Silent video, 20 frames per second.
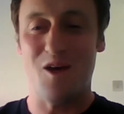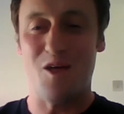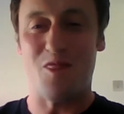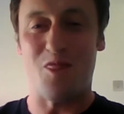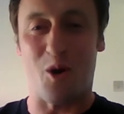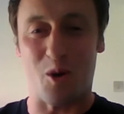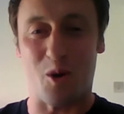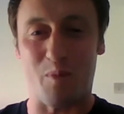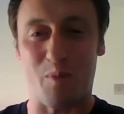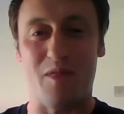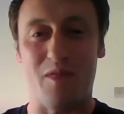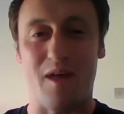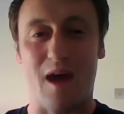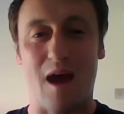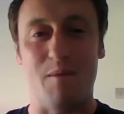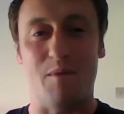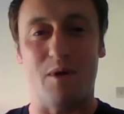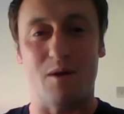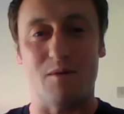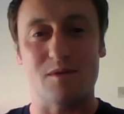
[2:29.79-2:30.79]
thought about
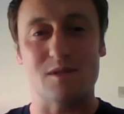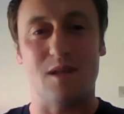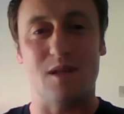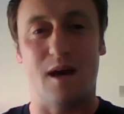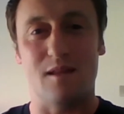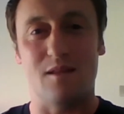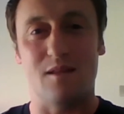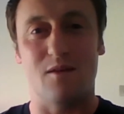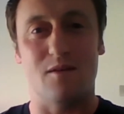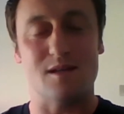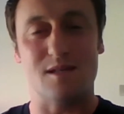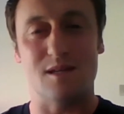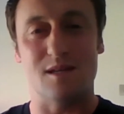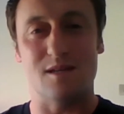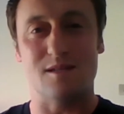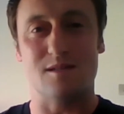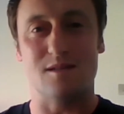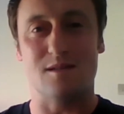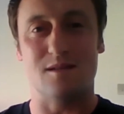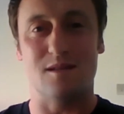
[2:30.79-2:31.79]
them, and I was like, no,
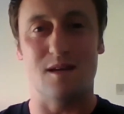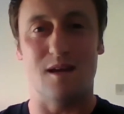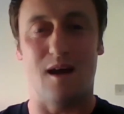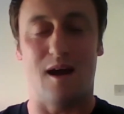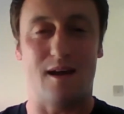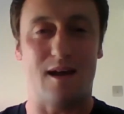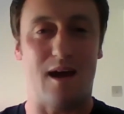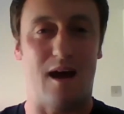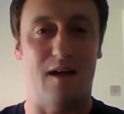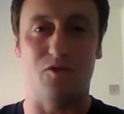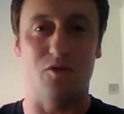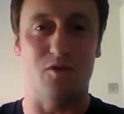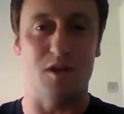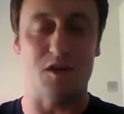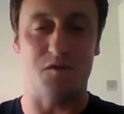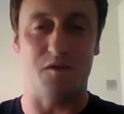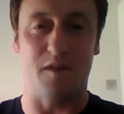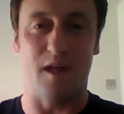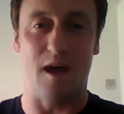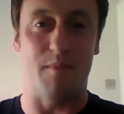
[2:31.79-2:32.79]
I can't do
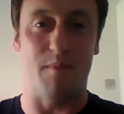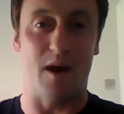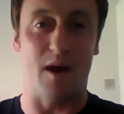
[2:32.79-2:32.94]
this for them.